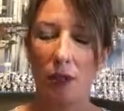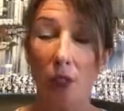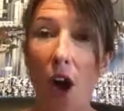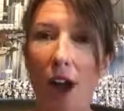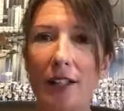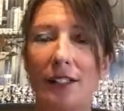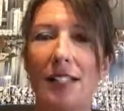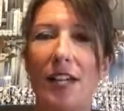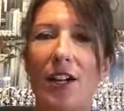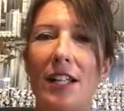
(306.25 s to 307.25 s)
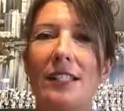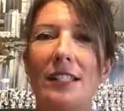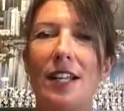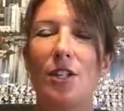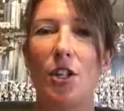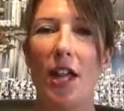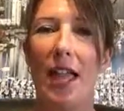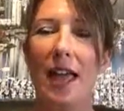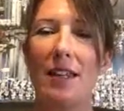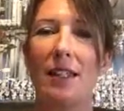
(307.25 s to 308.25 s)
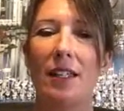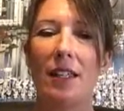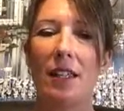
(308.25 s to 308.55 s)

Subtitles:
the thoughts that are inside your head